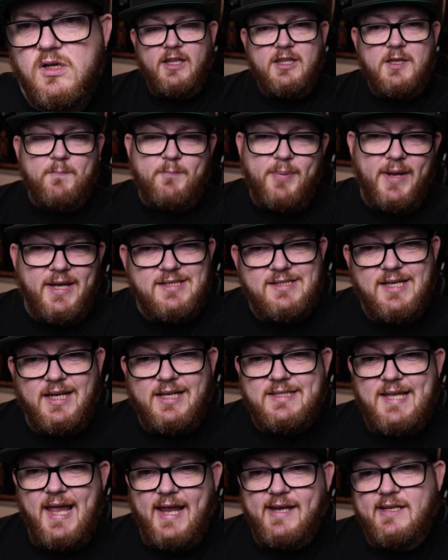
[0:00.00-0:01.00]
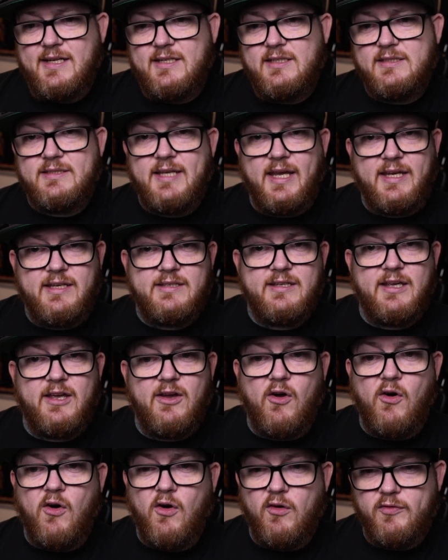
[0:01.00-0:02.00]
The basic technical data
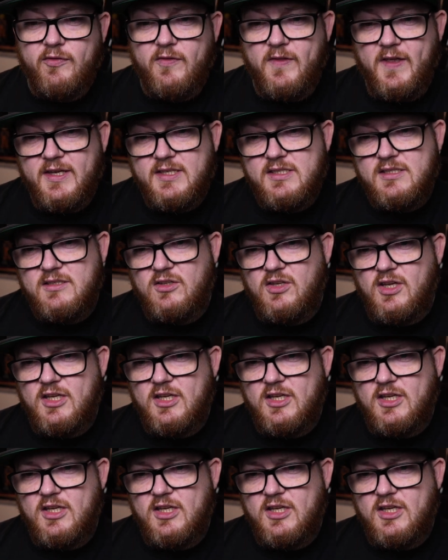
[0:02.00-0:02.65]
of this